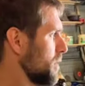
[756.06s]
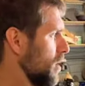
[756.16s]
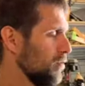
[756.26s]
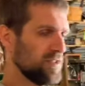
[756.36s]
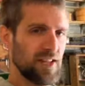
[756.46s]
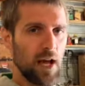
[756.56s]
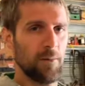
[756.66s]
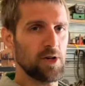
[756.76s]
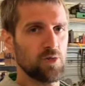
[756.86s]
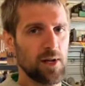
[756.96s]
We'll see how
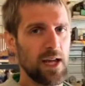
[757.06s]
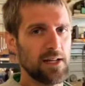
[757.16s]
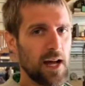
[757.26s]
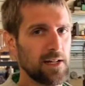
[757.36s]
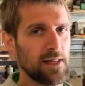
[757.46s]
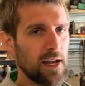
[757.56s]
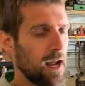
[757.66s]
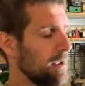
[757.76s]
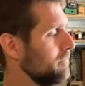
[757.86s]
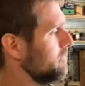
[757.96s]
much we get done
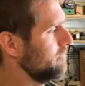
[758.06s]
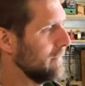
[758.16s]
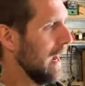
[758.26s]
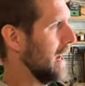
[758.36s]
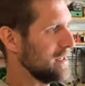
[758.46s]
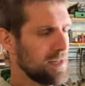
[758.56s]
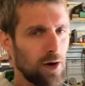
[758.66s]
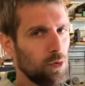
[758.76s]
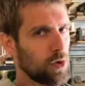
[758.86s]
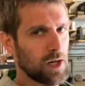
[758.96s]
today. I
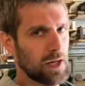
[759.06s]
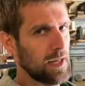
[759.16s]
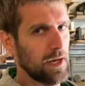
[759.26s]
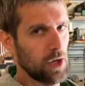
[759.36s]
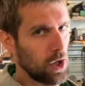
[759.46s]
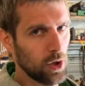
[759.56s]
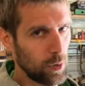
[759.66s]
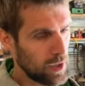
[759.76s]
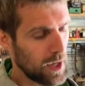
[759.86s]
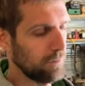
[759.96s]
doubt we're gonna get it all the
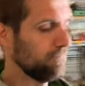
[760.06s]
way done.